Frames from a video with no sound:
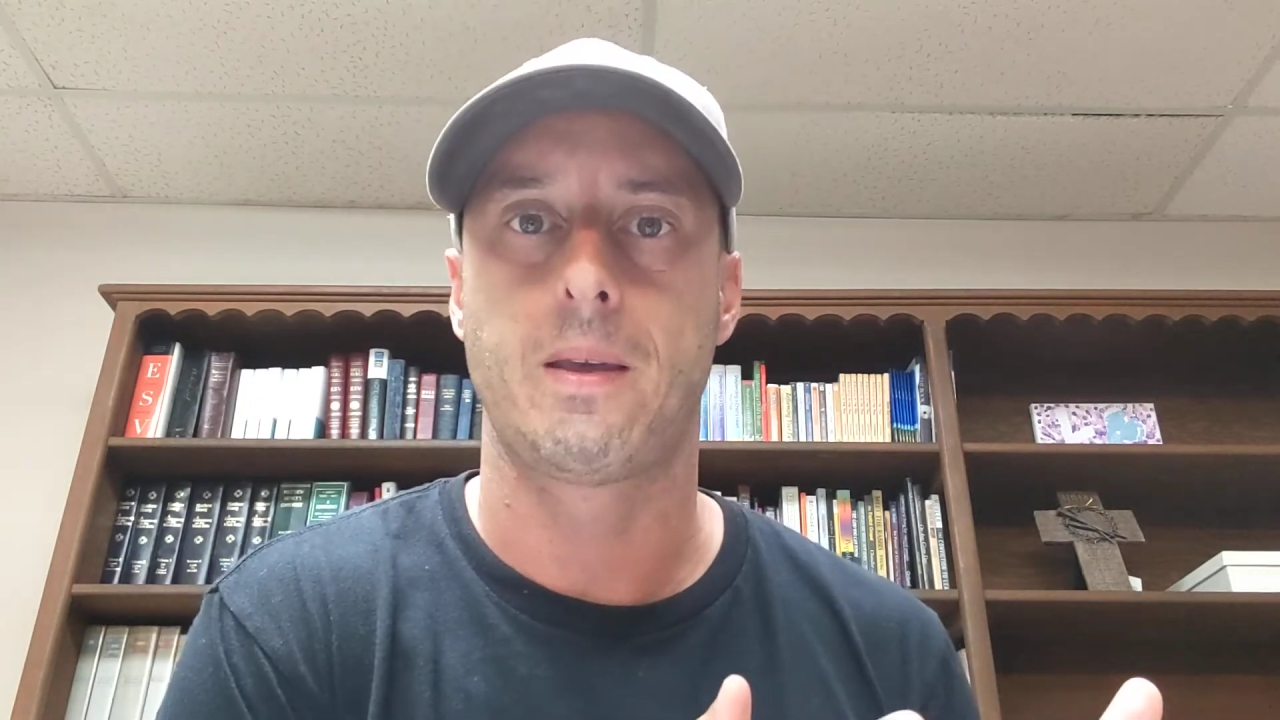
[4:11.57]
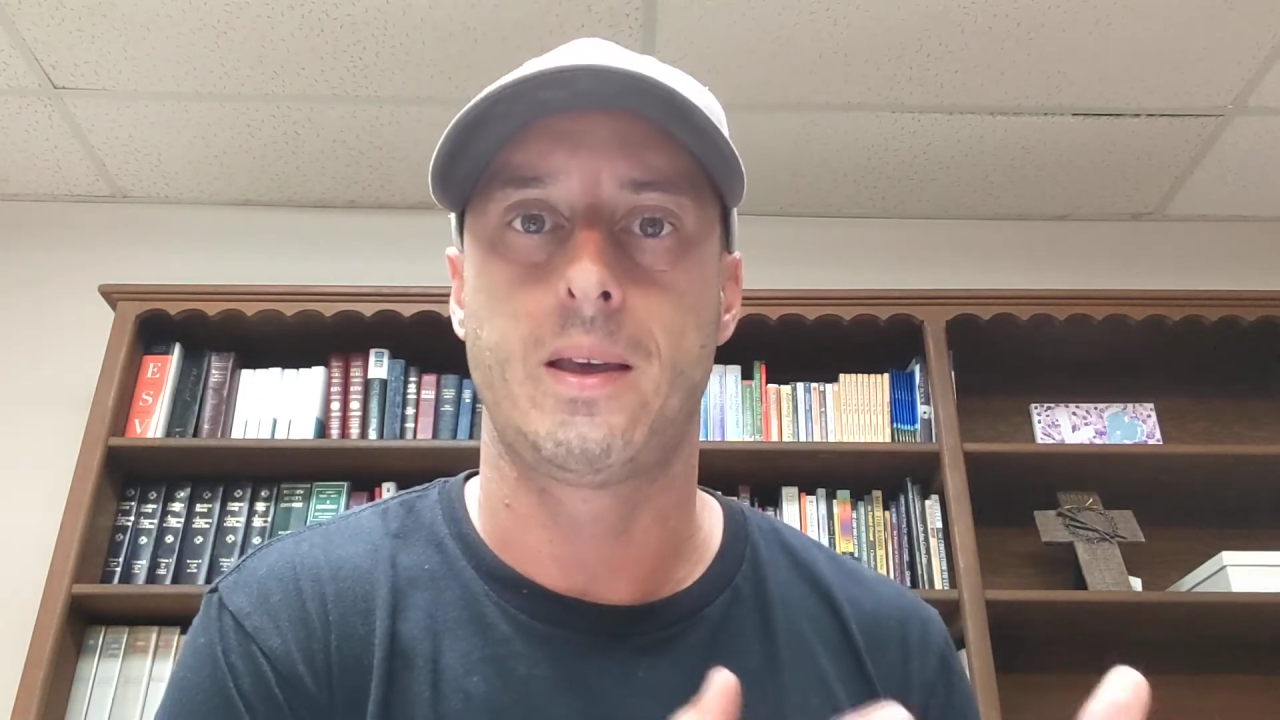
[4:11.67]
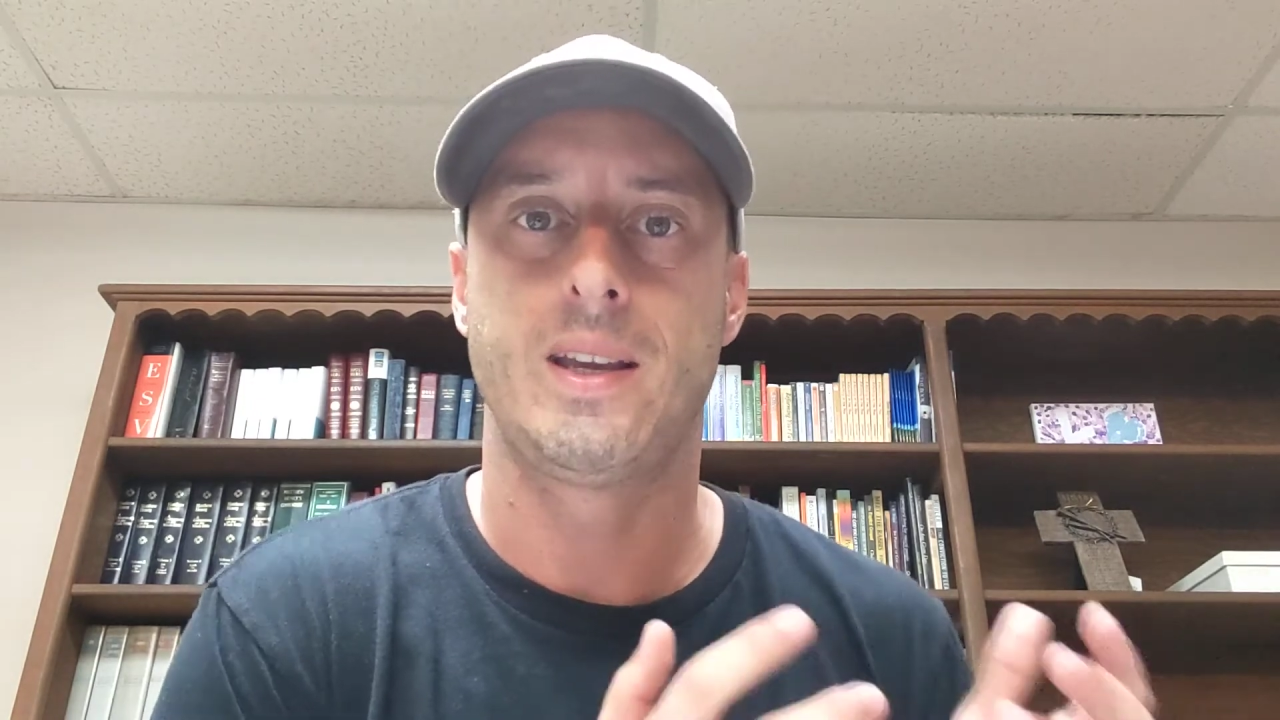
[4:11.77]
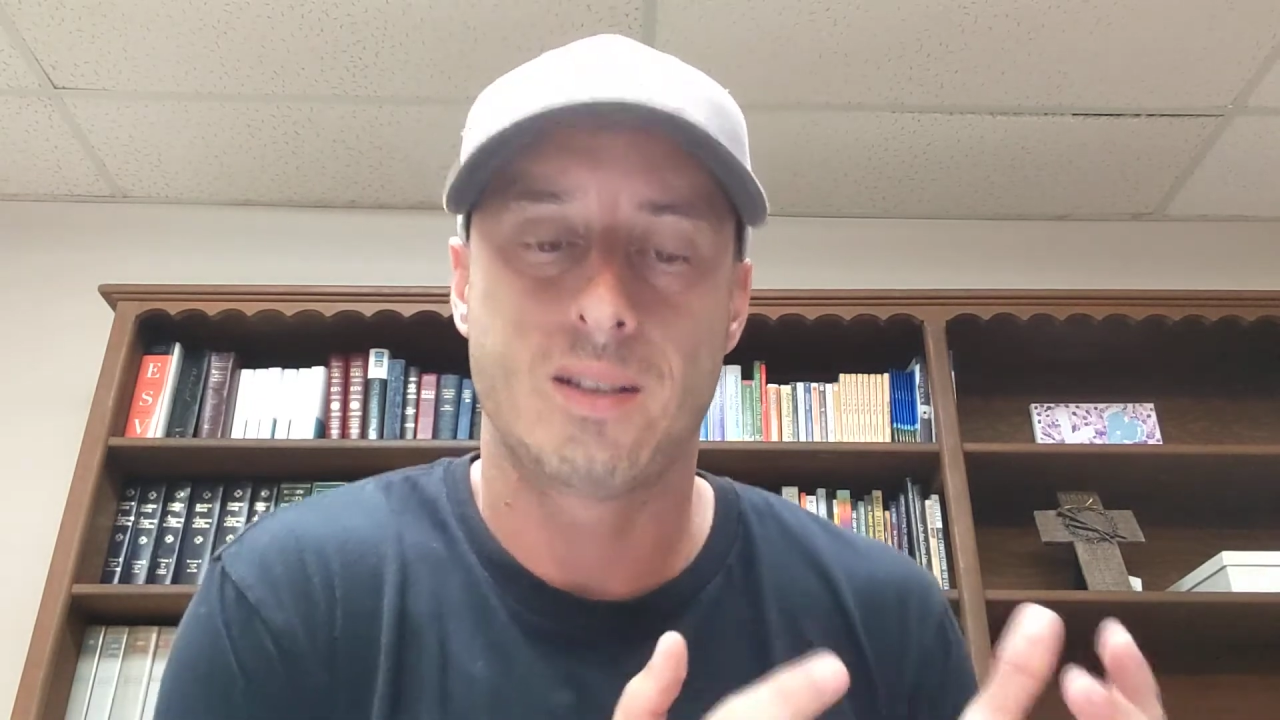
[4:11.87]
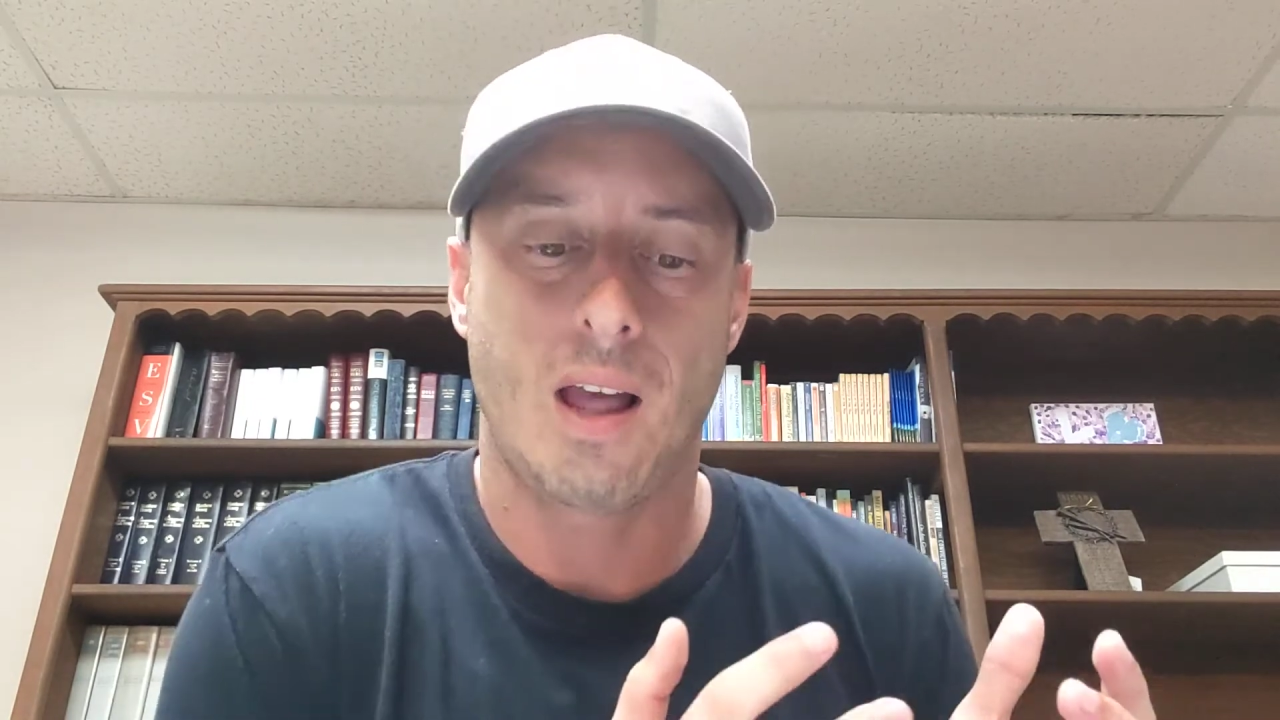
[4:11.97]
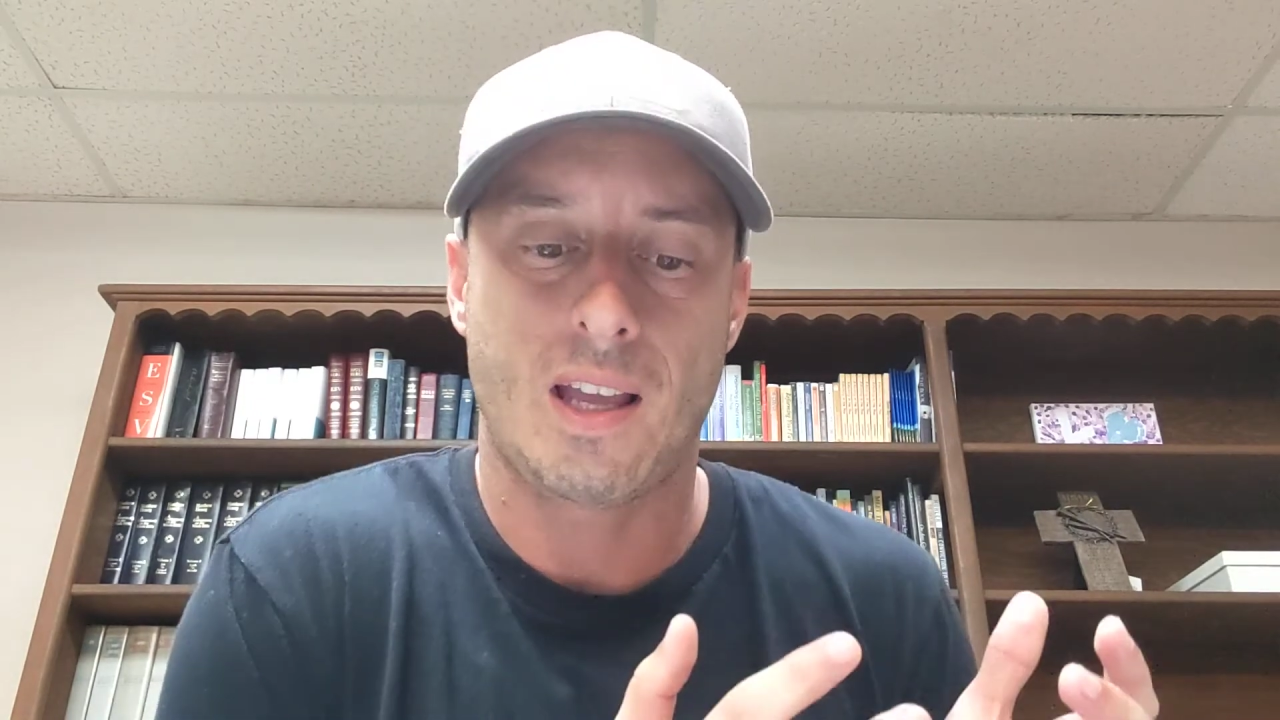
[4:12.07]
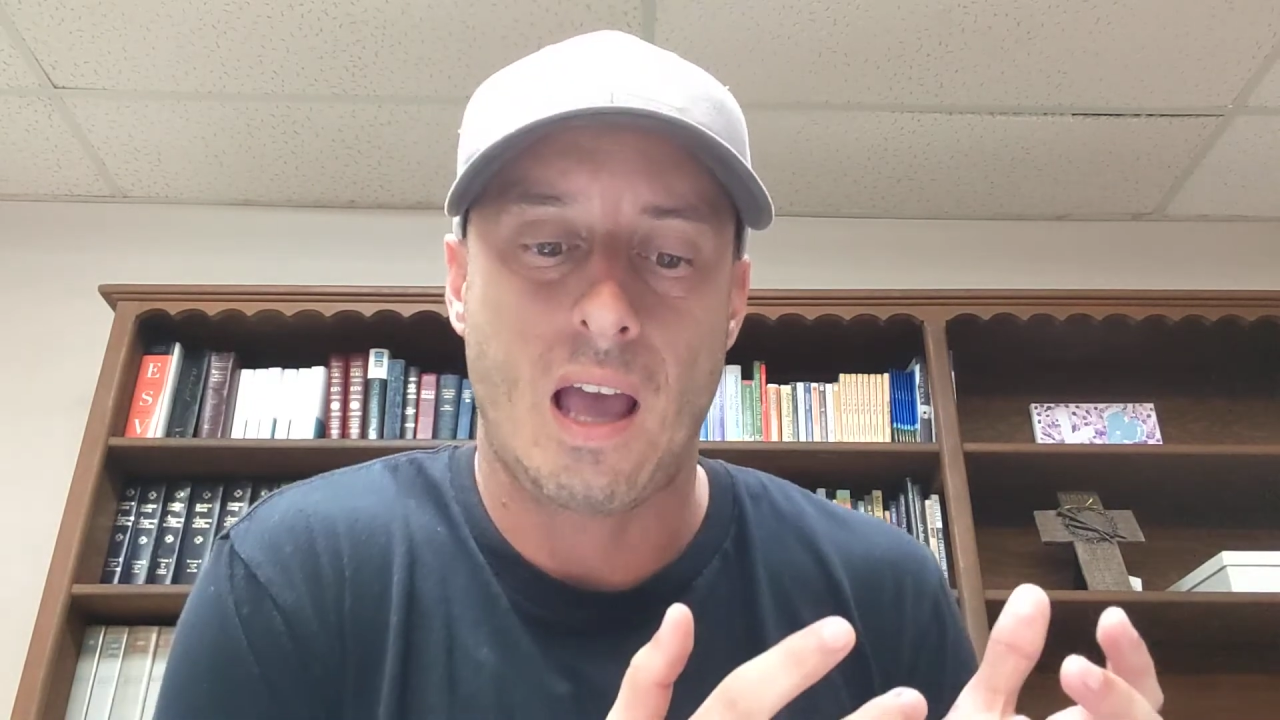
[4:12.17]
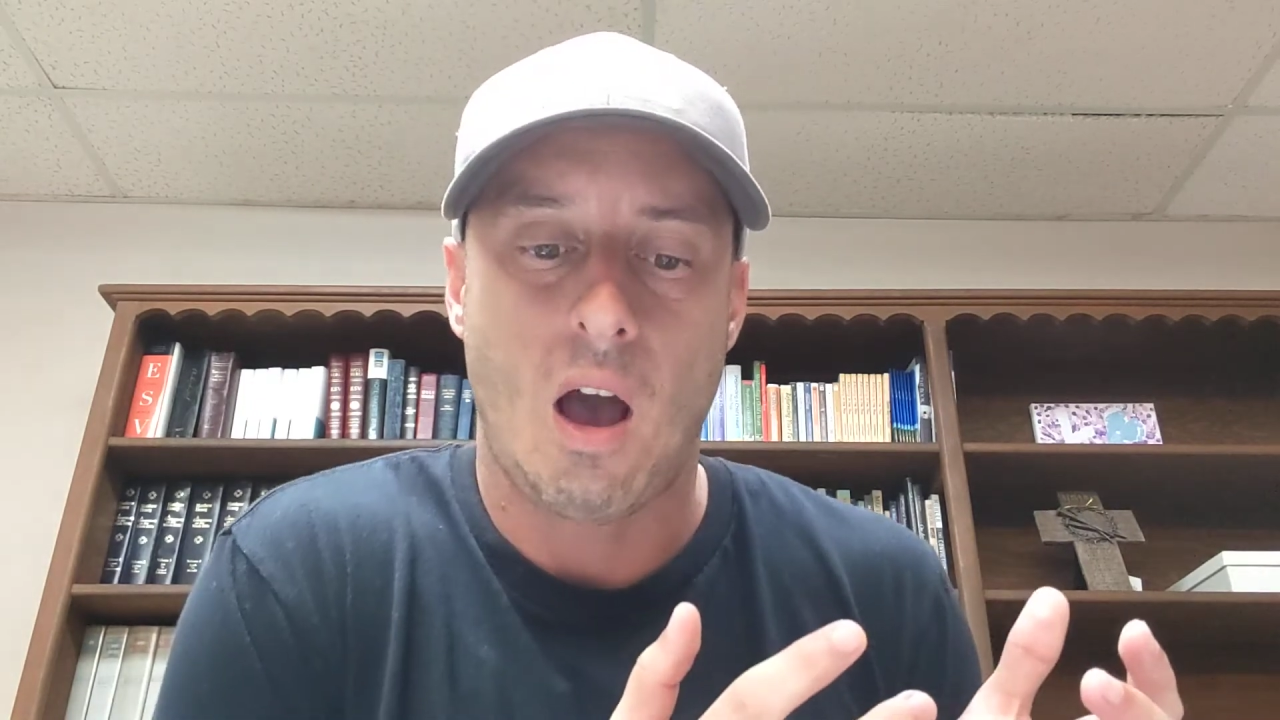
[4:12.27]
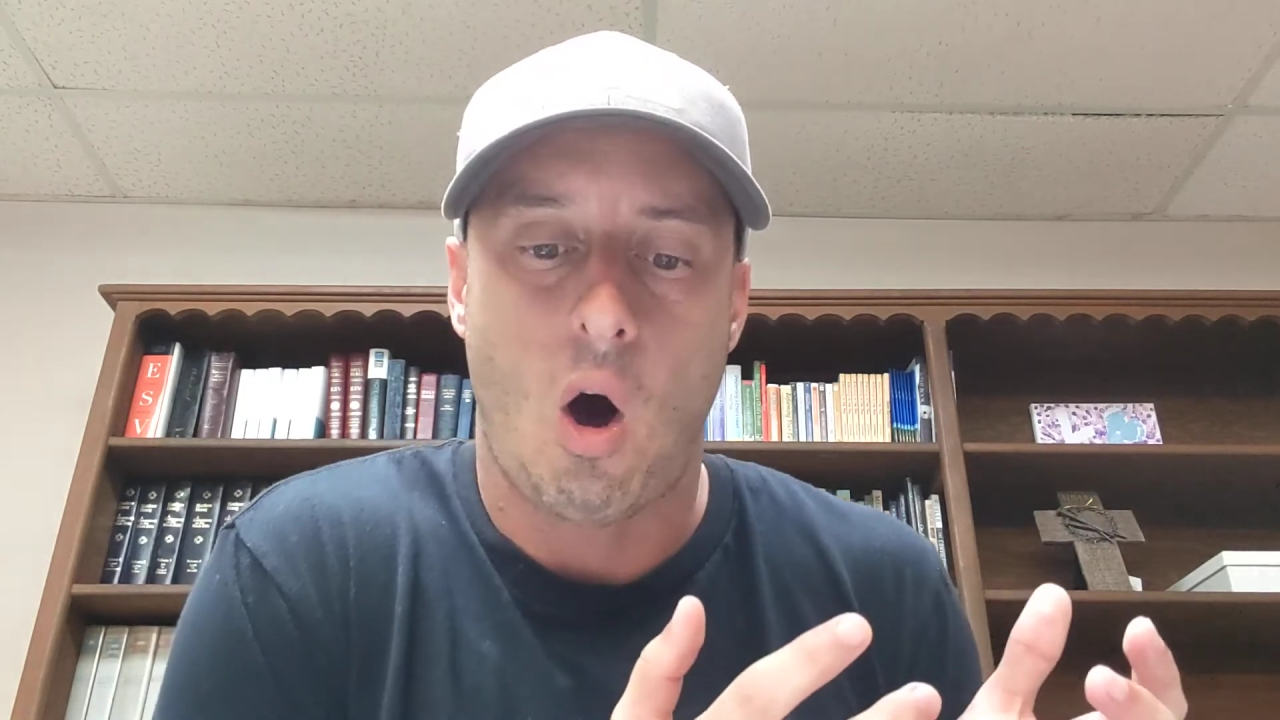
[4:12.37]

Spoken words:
He's like,